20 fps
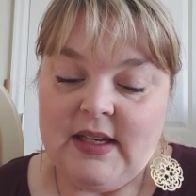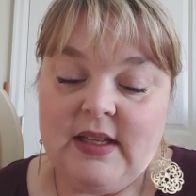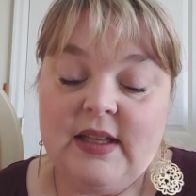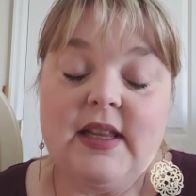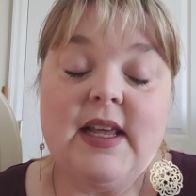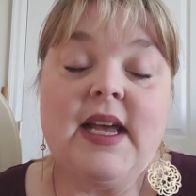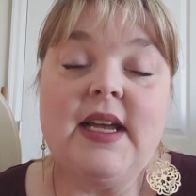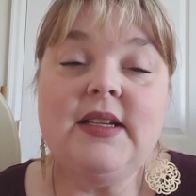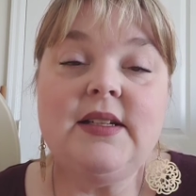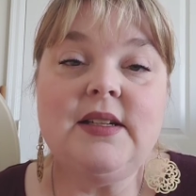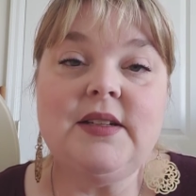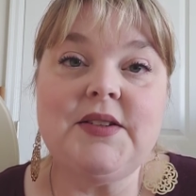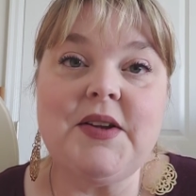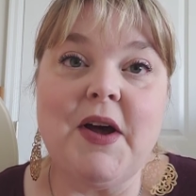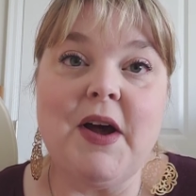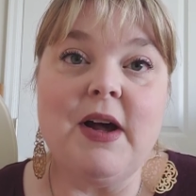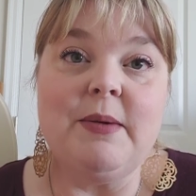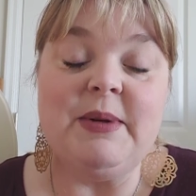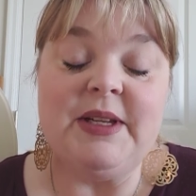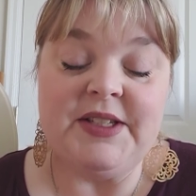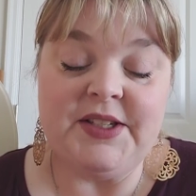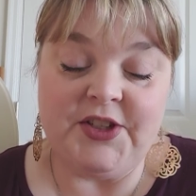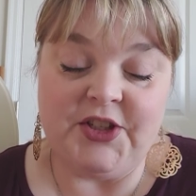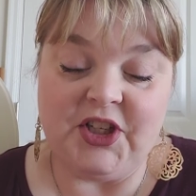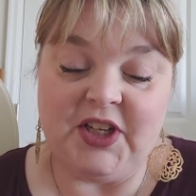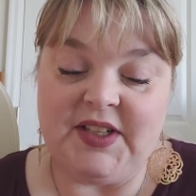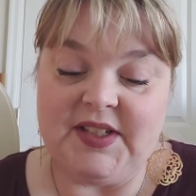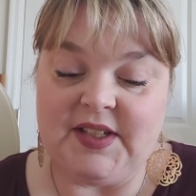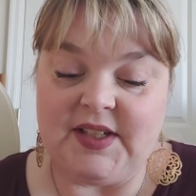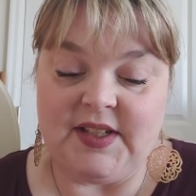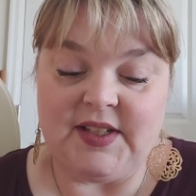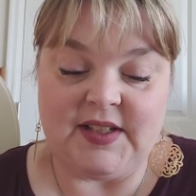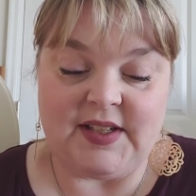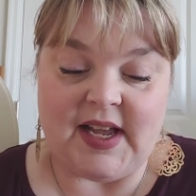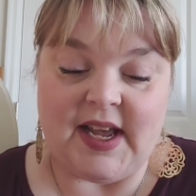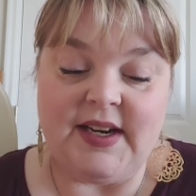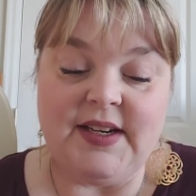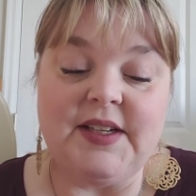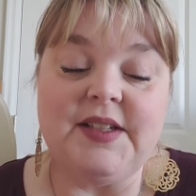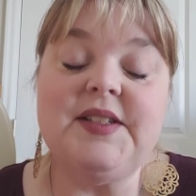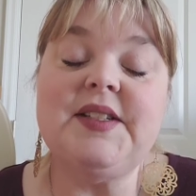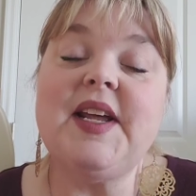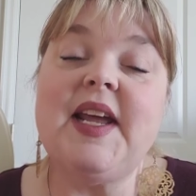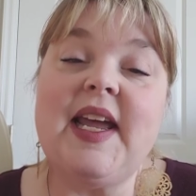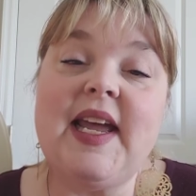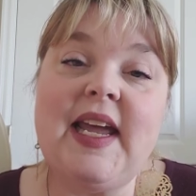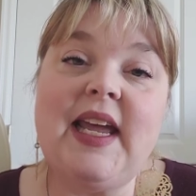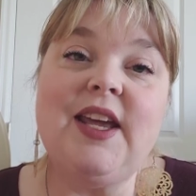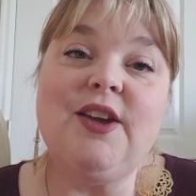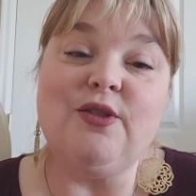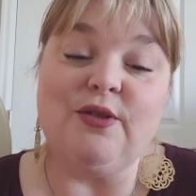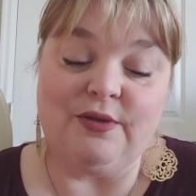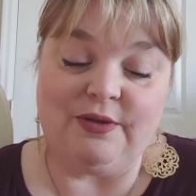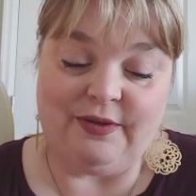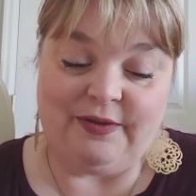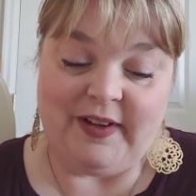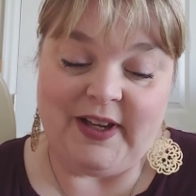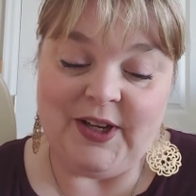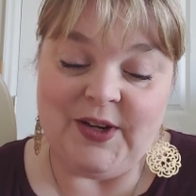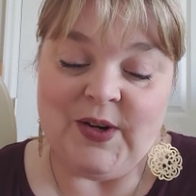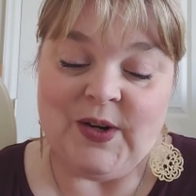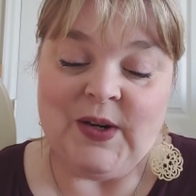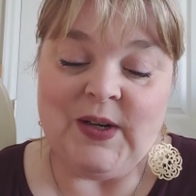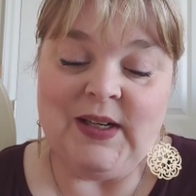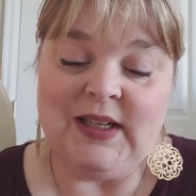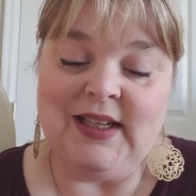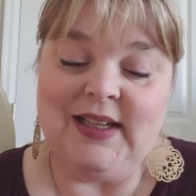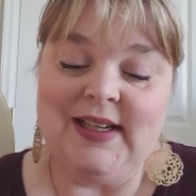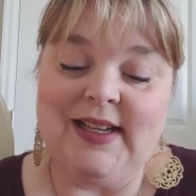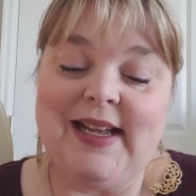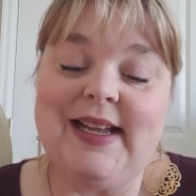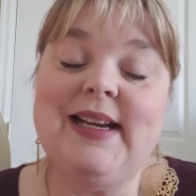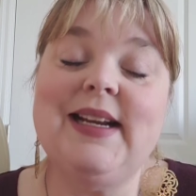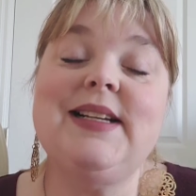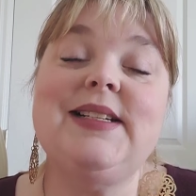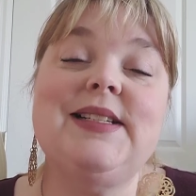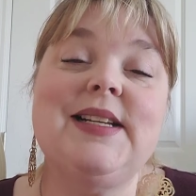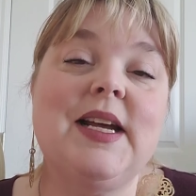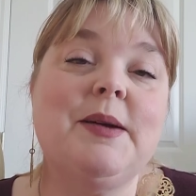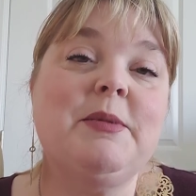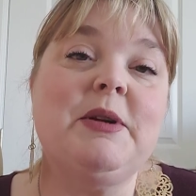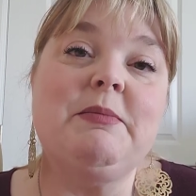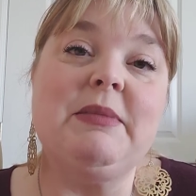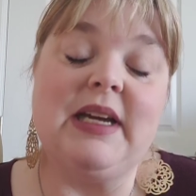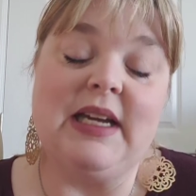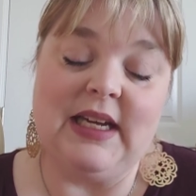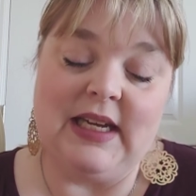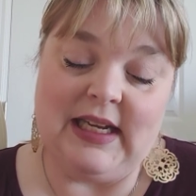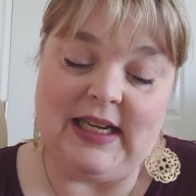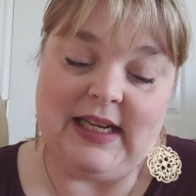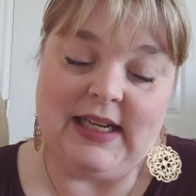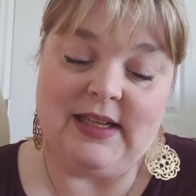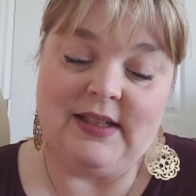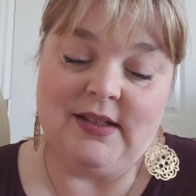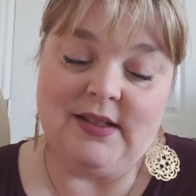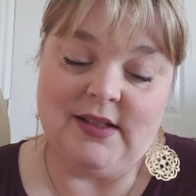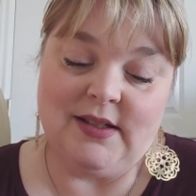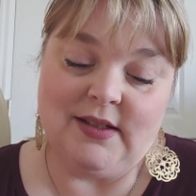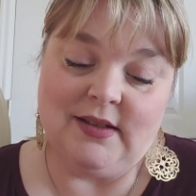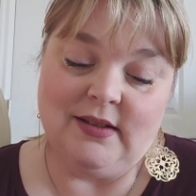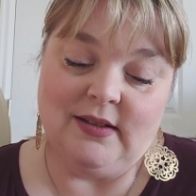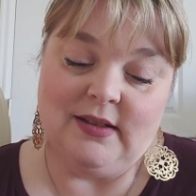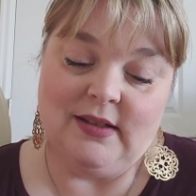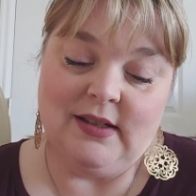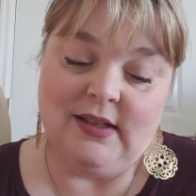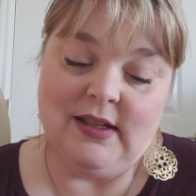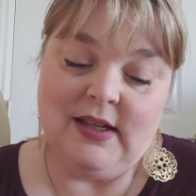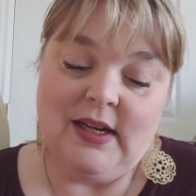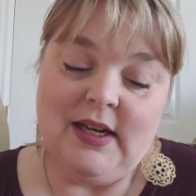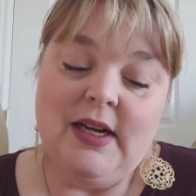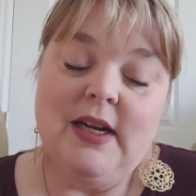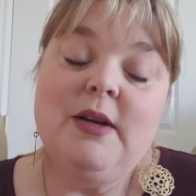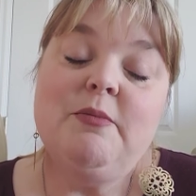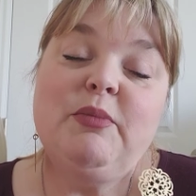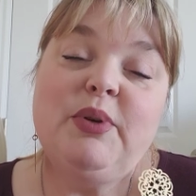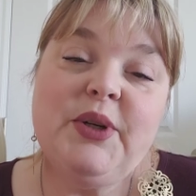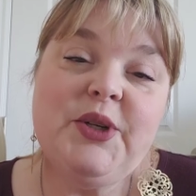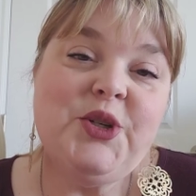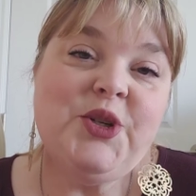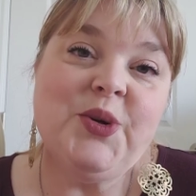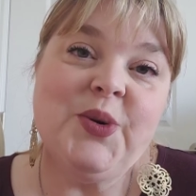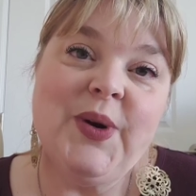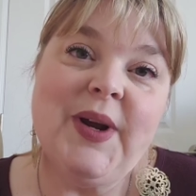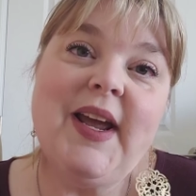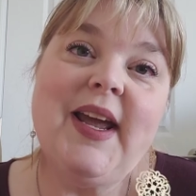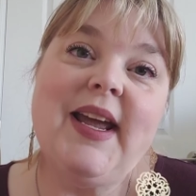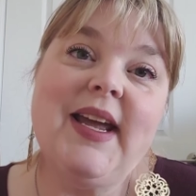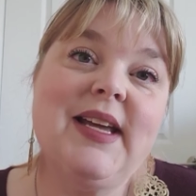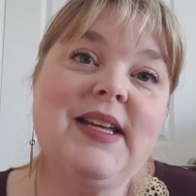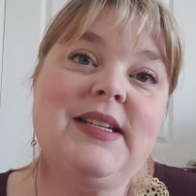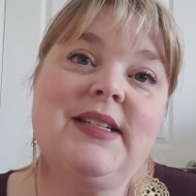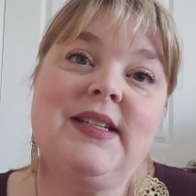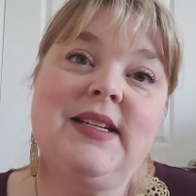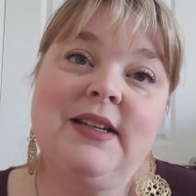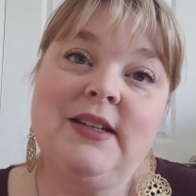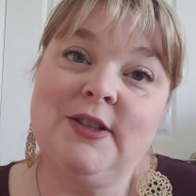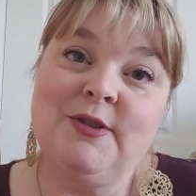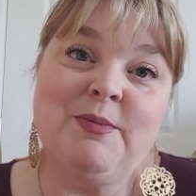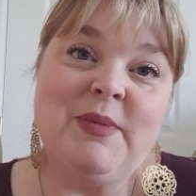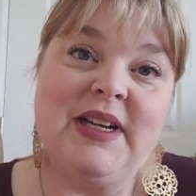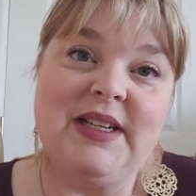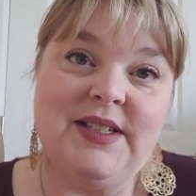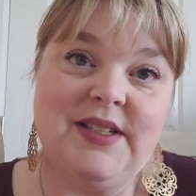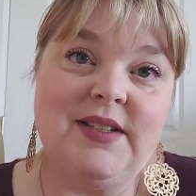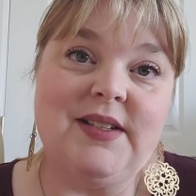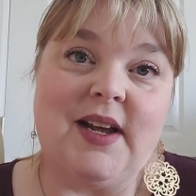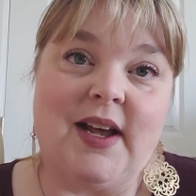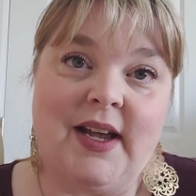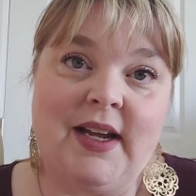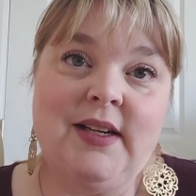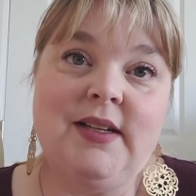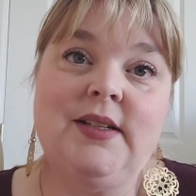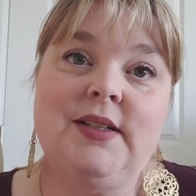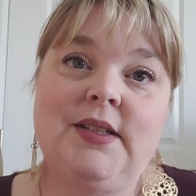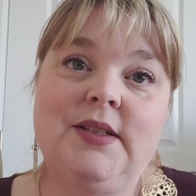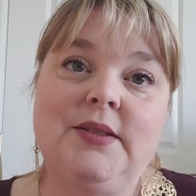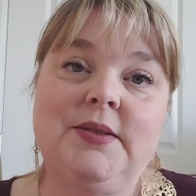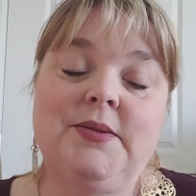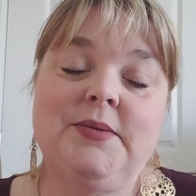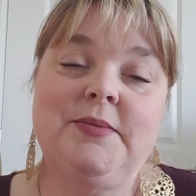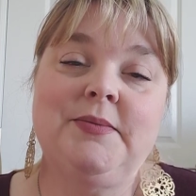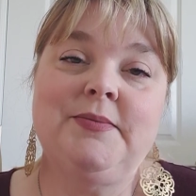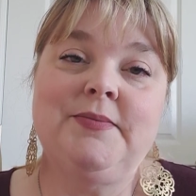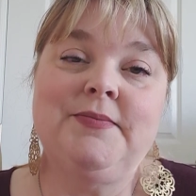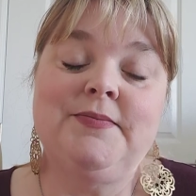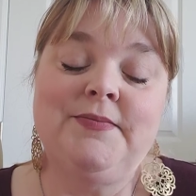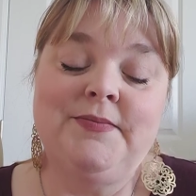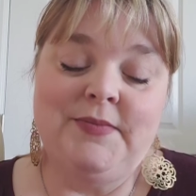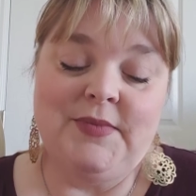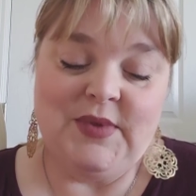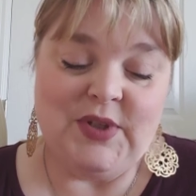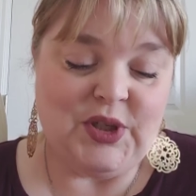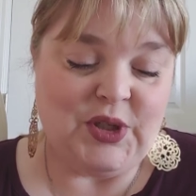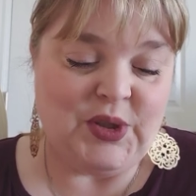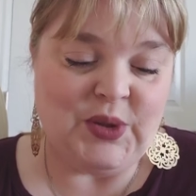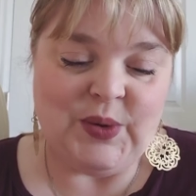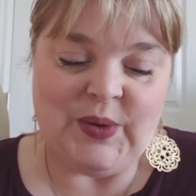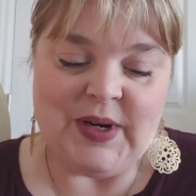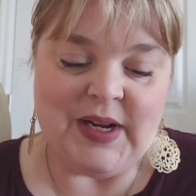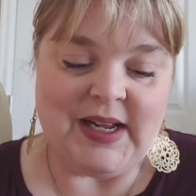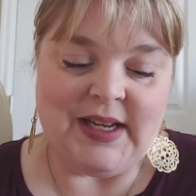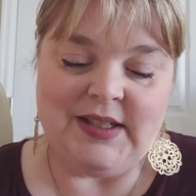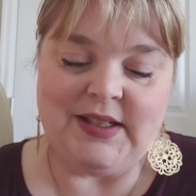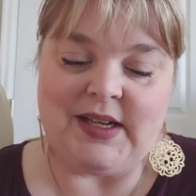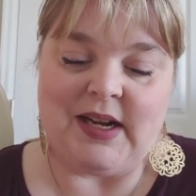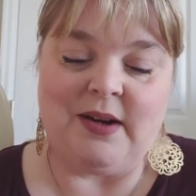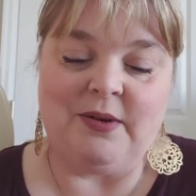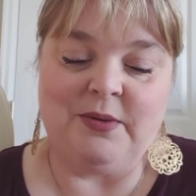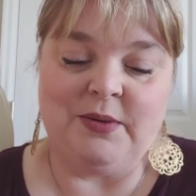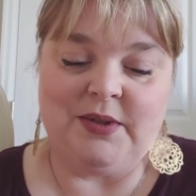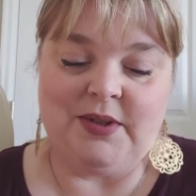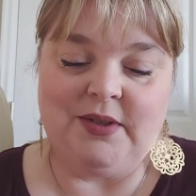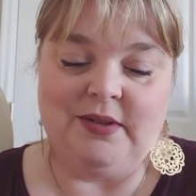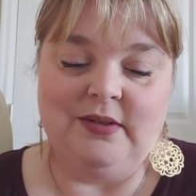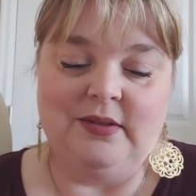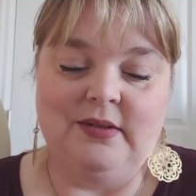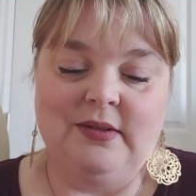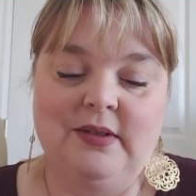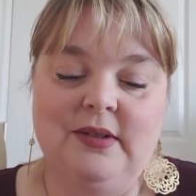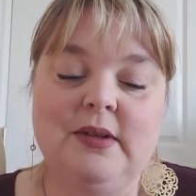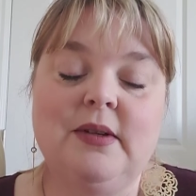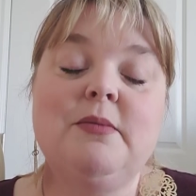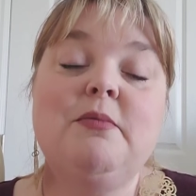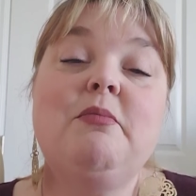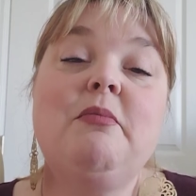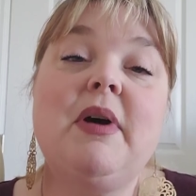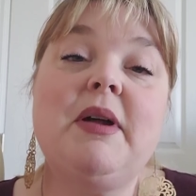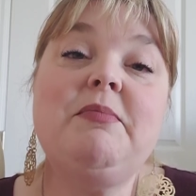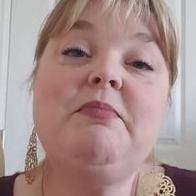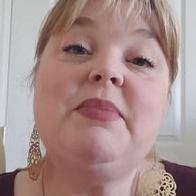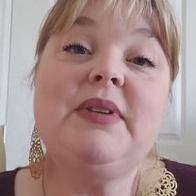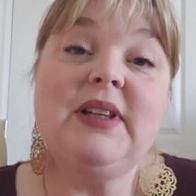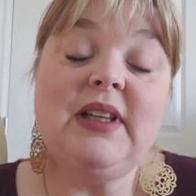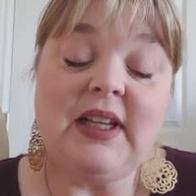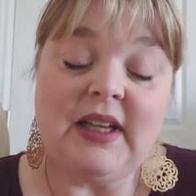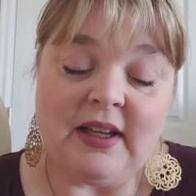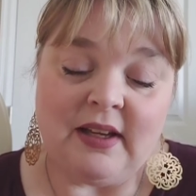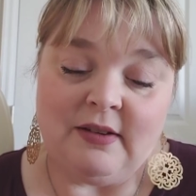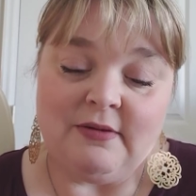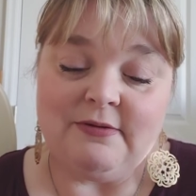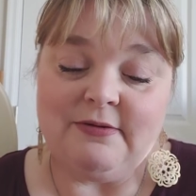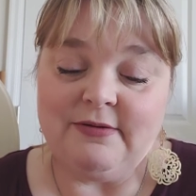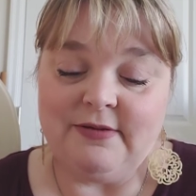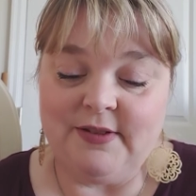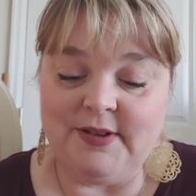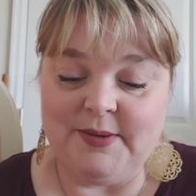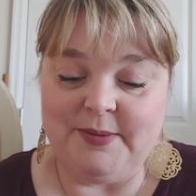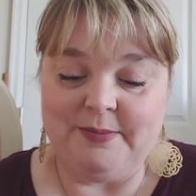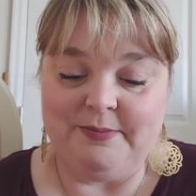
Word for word: Then to Thomas, Jesus said, Take your finger and examine my hands. Put your hand in my side. Do not doubt, but believe.